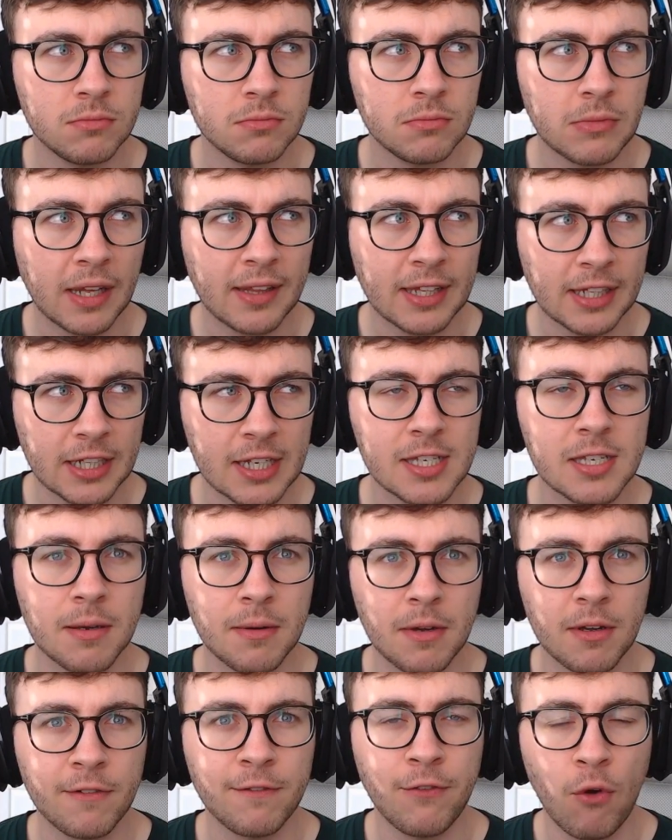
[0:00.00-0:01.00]
I think there's
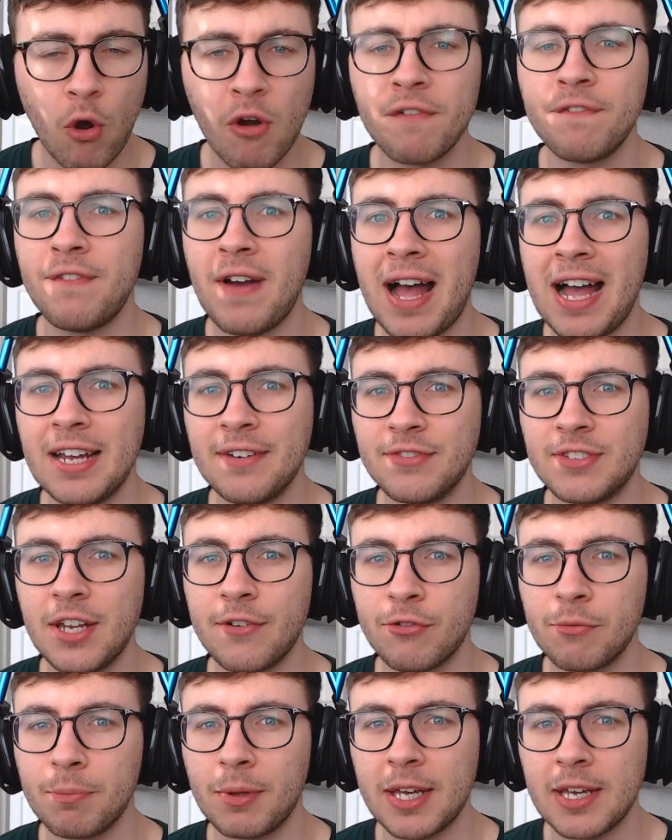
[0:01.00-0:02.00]
4 or 5
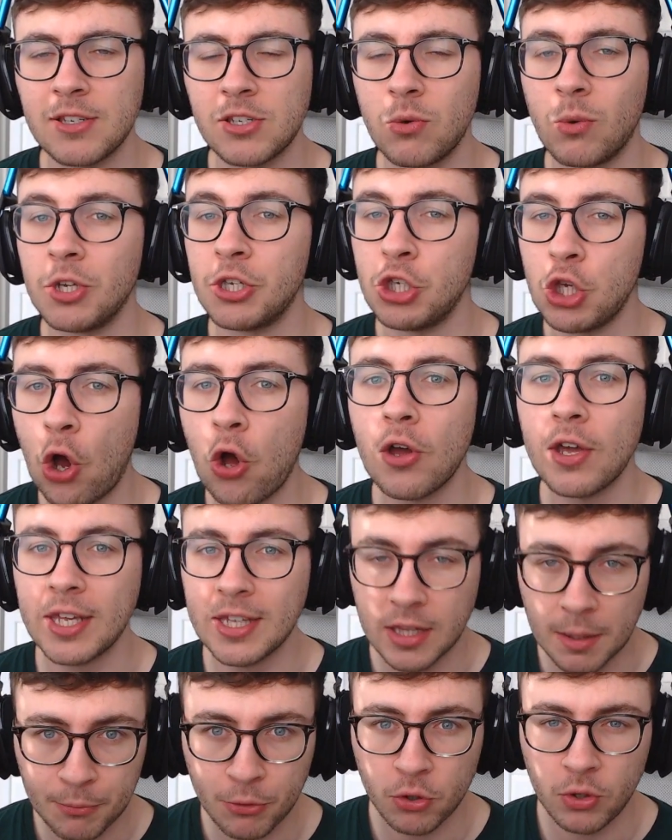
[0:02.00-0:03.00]
different players who are not in
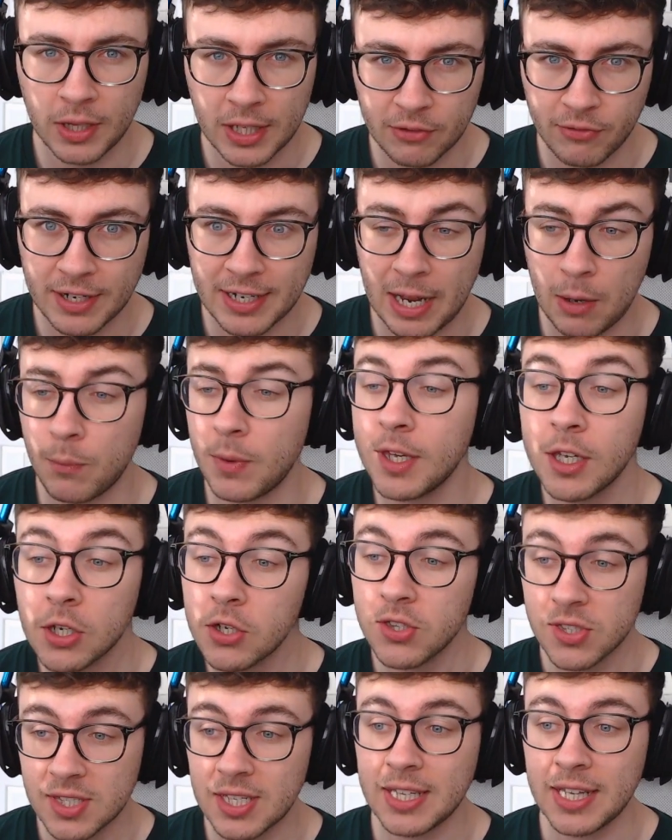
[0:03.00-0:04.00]
the Pro League right now. We
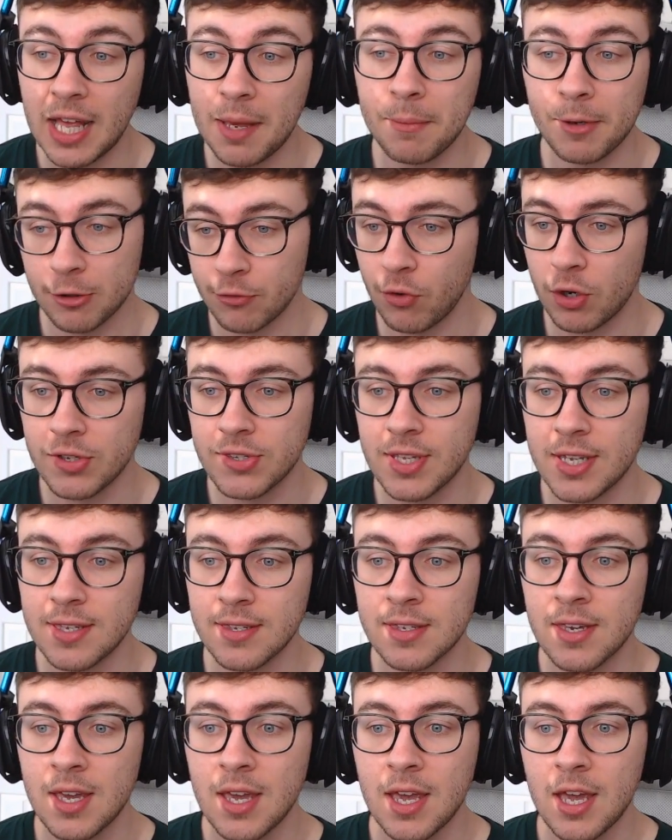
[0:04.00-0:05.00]
could see them on
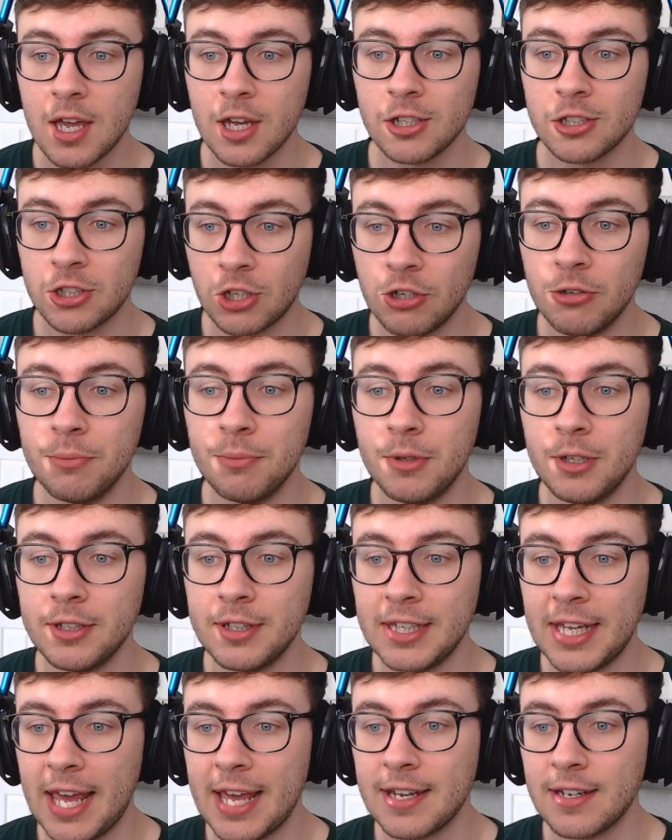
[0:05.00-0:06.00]
rosters come
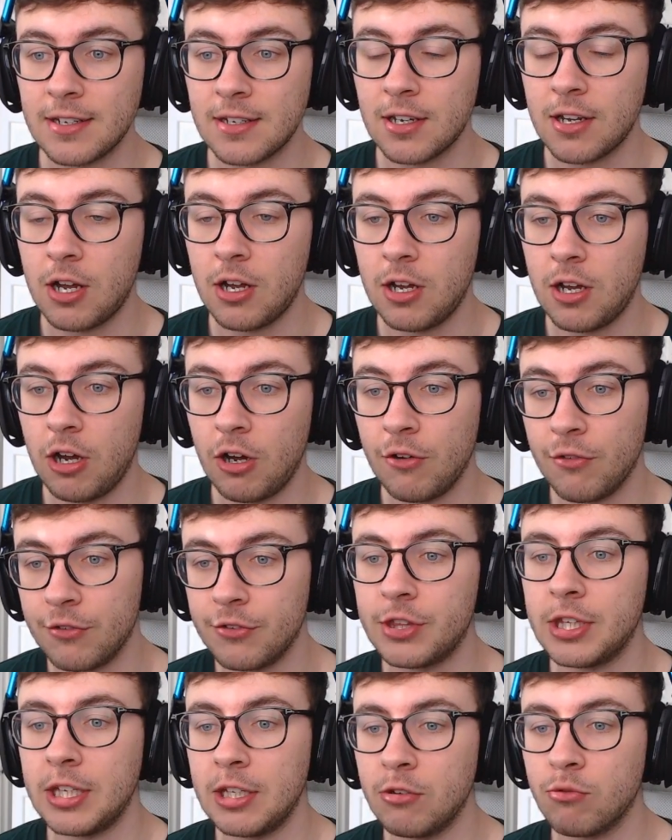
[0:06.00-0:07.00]
the end of
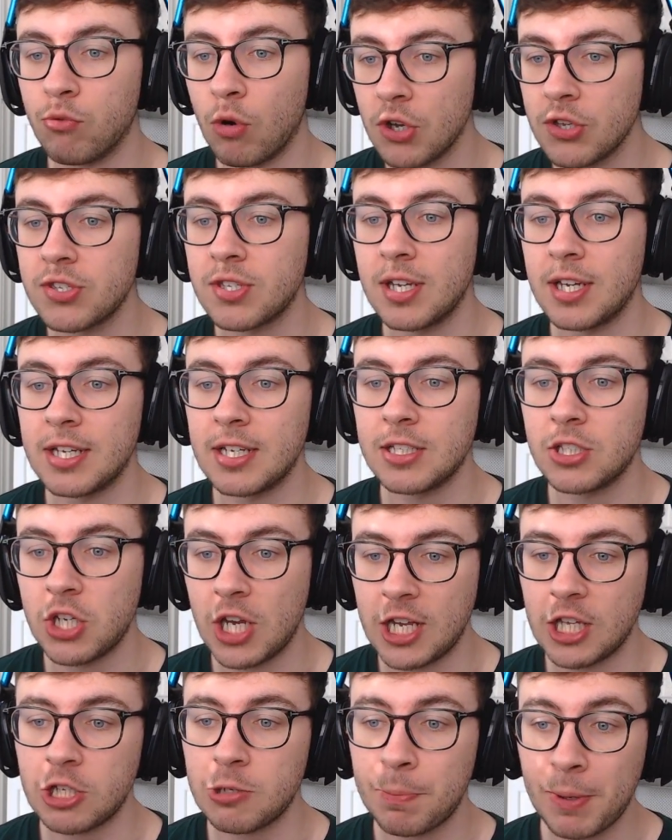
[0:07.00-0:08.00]
the roster
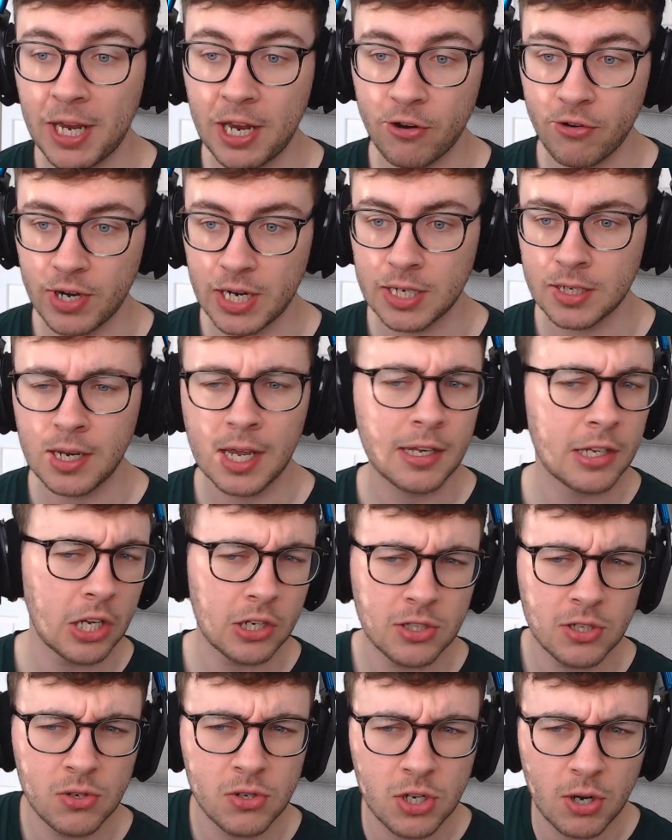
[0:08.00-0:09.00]
change period. Not
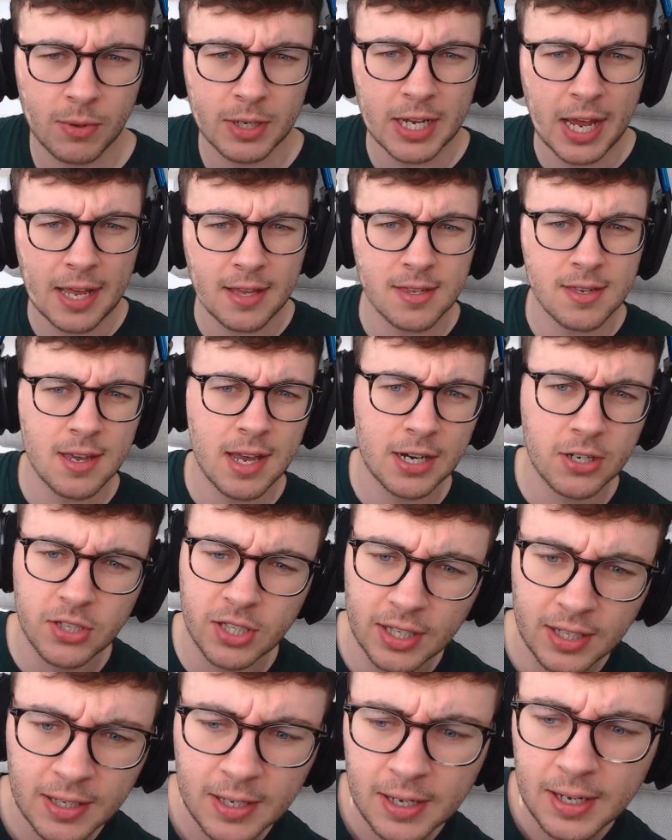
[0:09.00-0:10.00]
too sure when it ends,
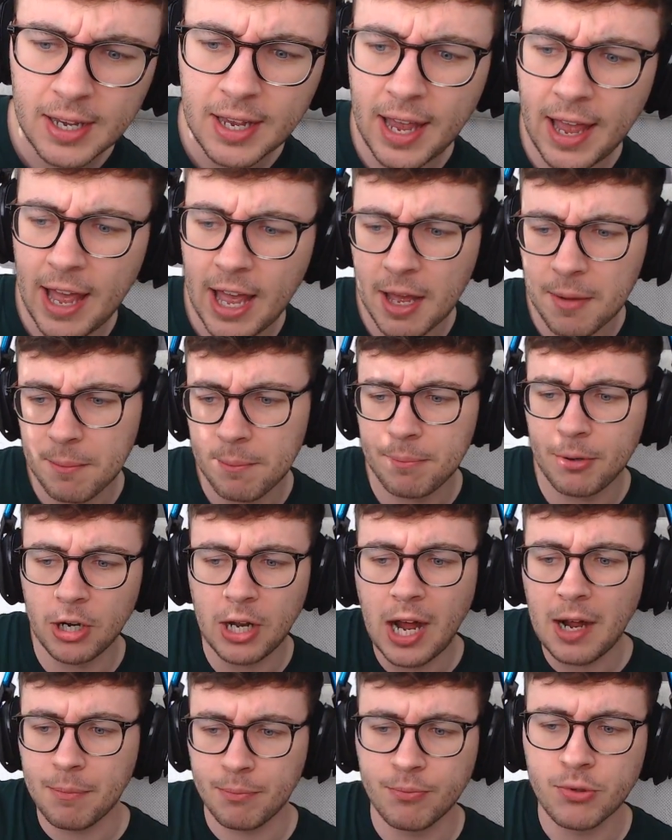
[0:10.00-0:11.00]
actually. But
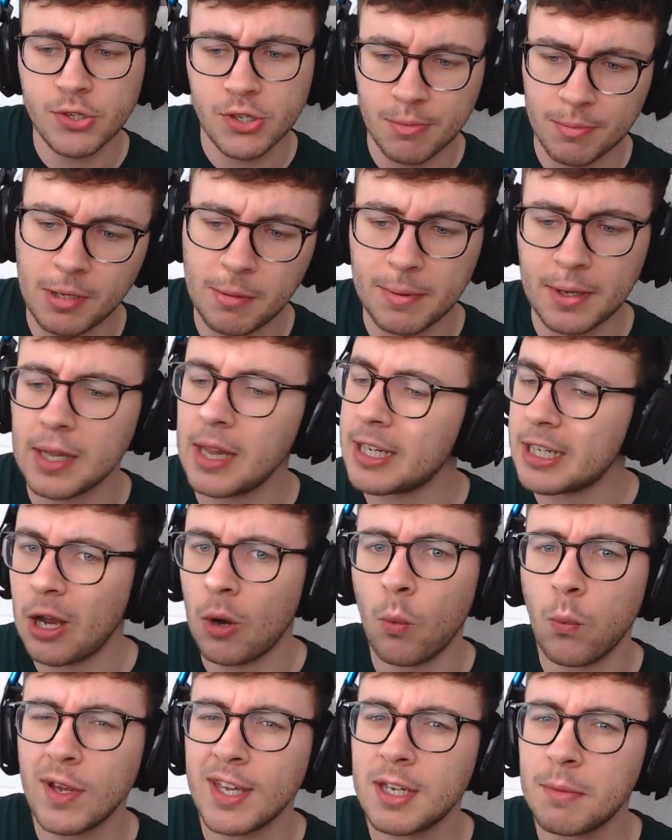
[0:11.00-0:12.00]
I presume it'll be like a
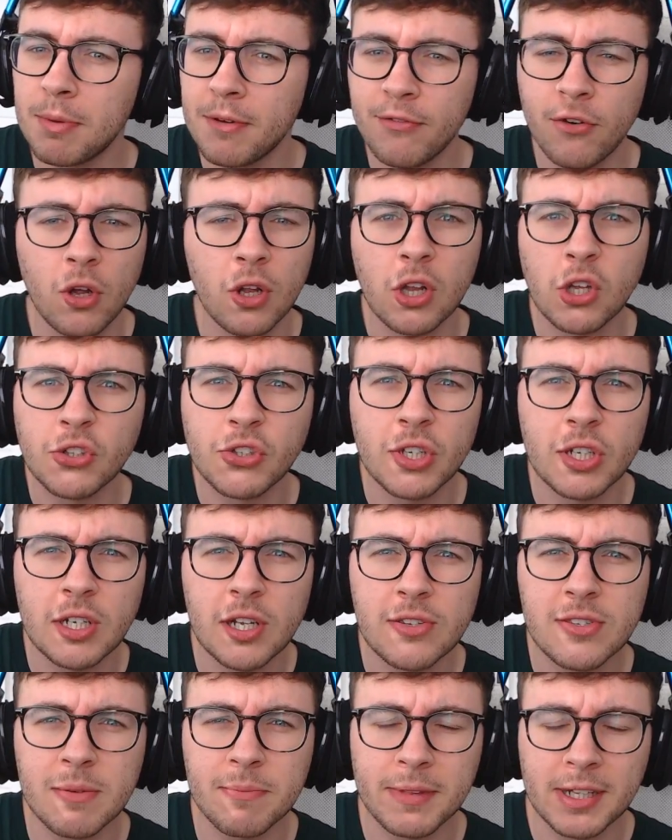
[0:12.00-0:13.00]
week before London or
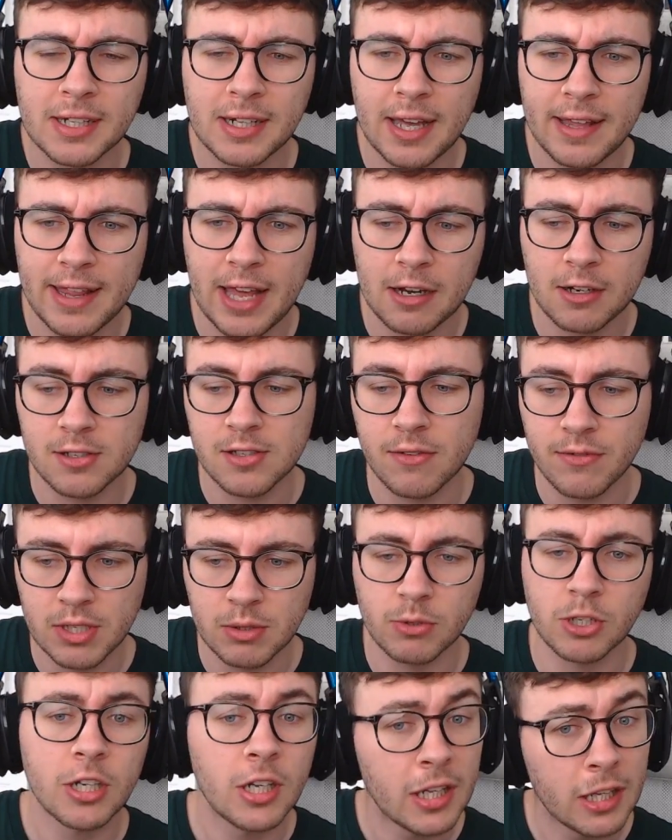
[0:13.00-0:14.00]
something like that, because obviously
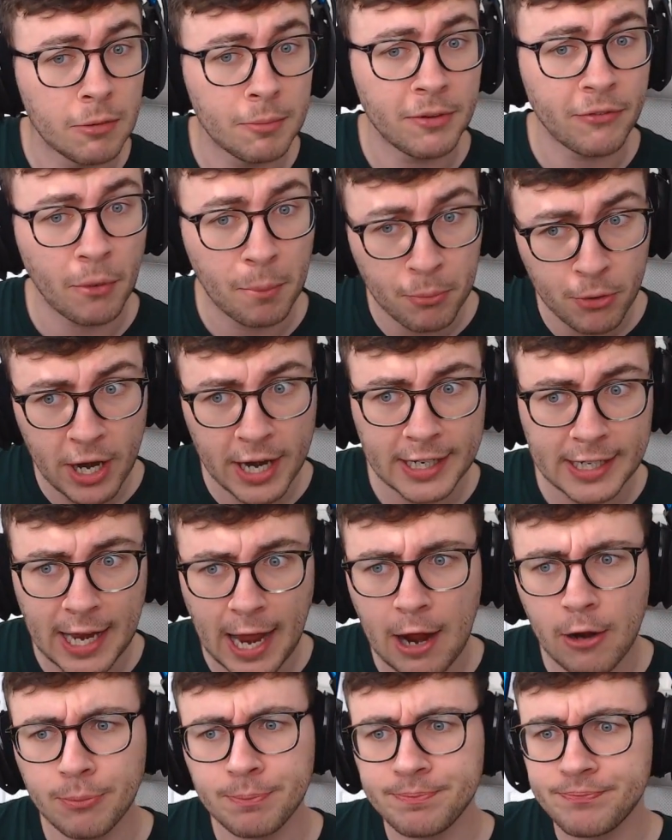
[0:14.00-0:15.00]
we've got a little bit of a break
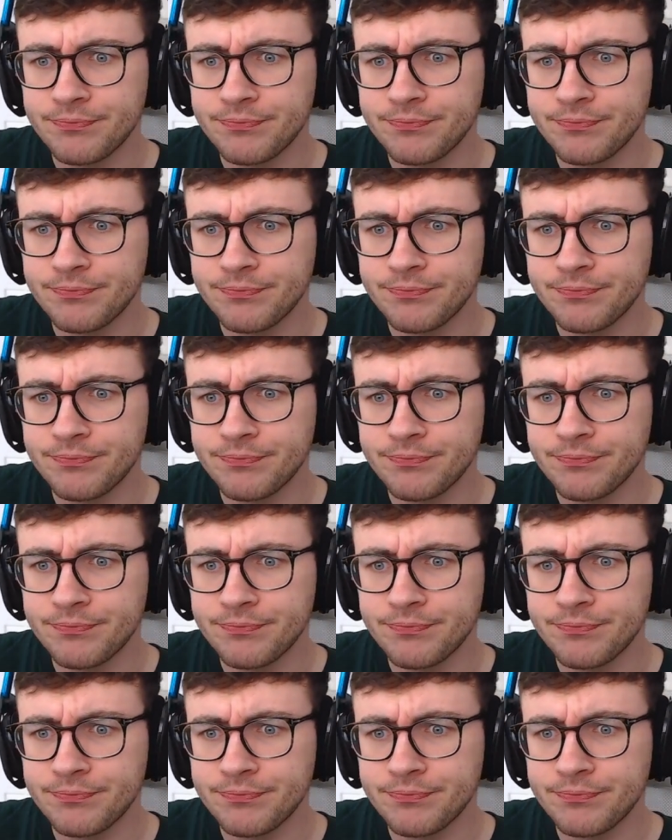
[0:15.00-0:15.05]
now.